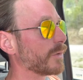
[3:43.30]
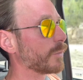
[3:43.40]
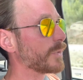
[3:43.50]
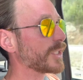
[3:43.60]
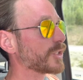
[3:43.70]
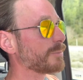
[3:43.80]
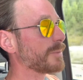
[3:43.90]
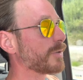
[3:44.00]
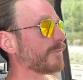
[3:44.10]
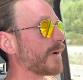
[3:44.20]
We should be
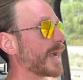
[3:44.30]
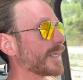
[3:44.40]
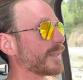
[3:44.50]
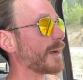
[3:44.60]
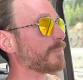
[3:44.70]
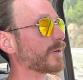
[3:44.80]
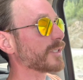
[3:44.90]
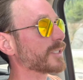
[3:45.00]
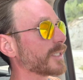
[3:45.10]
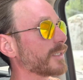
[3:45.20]
providing that
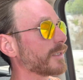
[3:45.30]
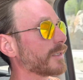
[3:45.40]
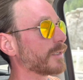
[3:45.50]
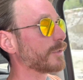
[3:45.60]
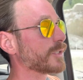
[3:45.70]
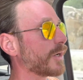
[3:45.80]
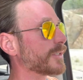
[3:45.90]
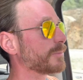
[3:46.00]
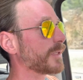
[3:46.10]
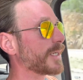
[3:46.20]
person who's
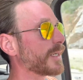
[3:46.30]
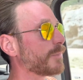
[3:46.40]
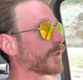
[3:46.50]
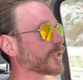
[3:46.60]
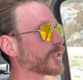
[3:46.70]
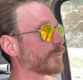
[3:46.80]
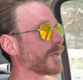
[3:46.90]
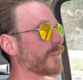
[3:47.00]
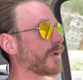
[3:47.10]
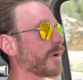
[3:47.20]
contemplating abortion
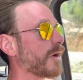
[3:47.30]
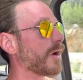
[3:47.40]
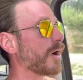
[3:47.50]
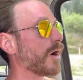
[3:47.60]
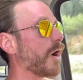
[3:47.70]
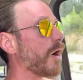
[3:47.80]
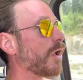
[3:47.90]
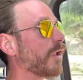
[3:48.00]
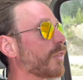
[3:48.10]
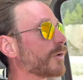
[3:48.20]
with
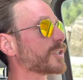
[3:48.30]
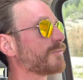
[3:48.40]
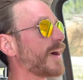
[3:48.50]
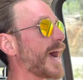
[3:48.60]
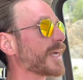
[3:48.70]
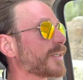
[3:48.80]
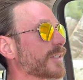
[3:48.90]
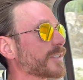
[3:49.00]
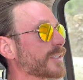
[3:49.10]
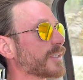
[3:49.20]
all those
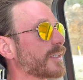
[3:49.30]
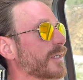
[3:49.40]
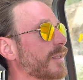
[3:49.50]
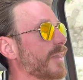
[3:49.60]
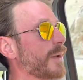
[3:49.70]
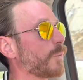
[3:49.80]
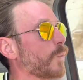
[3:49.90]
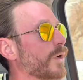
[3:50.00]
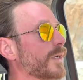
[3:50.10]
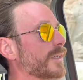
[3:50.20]
factors that
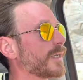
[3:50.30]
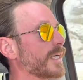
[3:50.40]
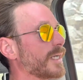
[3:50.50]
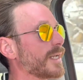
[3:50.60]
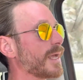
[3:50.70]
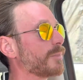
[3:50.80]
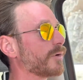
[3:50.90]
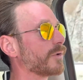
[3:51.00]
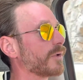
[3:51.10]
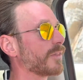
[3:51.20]
would
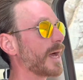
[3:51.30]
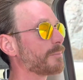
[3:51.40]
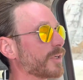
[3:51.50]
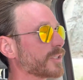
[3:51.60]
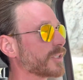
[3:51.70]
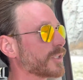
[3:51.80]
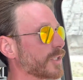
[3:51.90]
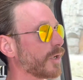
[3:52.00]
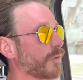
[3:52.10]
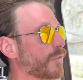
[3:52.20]
enable that person to
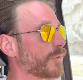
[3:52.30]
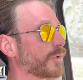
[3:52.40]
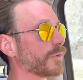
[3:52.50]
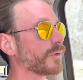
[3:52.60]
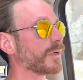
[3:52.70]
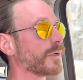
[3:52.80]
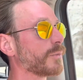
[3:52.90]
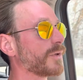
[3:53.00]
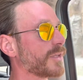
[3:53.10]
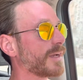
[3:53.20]
go through
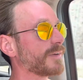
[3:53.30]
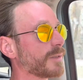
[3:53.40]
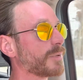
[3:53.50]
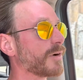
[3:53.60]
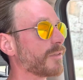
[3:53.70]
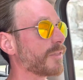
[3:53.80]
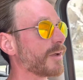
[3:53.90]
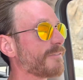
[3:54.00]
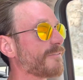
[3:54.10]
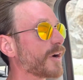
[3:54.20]
with giving the birth
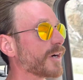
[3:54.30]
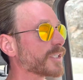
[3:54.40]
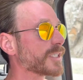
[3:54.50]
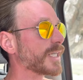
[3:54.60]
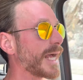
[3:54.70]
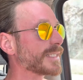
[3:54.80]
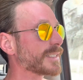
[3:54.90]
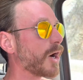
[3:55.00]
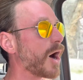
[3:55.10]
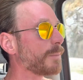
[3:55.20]
first, as
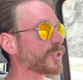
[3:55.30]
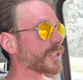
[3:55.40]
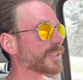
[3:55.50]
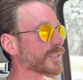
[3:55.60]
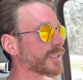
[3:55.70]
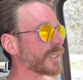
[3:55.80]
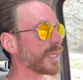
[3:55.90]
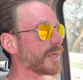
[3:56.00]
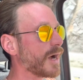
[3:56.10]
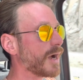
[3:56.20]
options
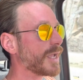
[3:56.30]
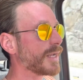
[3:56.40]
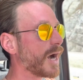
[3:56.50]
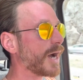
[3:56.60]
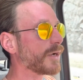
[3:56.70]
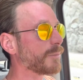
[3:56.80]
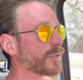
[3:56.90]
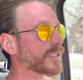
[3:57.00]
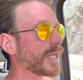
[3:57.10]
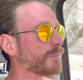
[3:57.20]
in
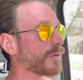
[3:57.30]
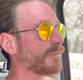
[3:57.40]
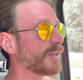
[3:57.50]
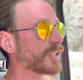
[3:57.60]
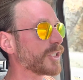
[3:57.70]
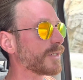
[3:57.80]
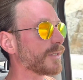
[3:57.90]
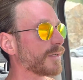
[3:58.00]
100% provision,